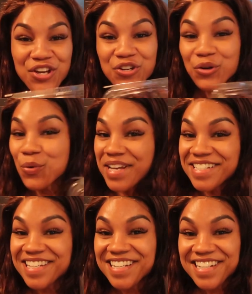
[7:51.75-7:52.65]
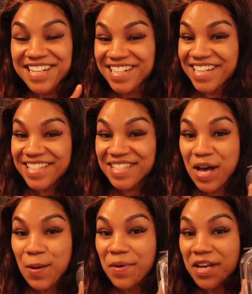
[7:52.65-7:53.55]
You're going to need
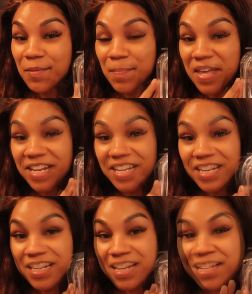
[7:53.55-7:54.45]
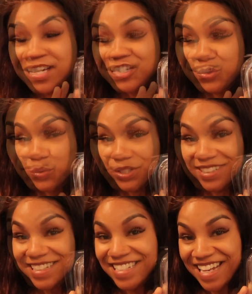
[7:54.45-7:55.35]
some pitted
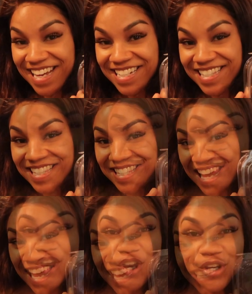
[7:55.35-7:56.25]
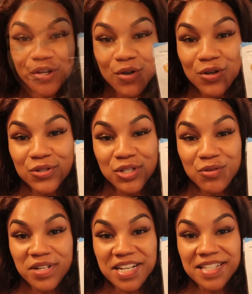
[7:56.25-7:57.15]
medjool dates and you'll
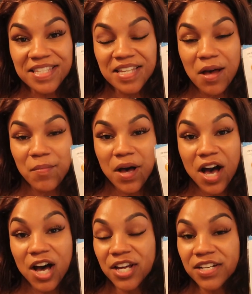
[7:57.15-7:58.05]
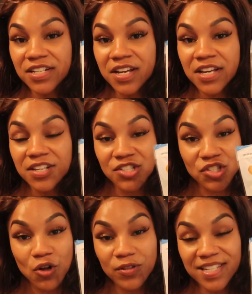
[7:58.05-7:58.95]
also need some
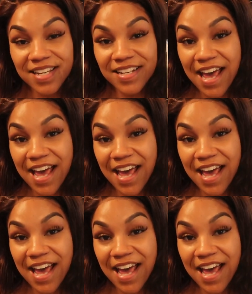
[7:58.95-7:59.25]
unsalted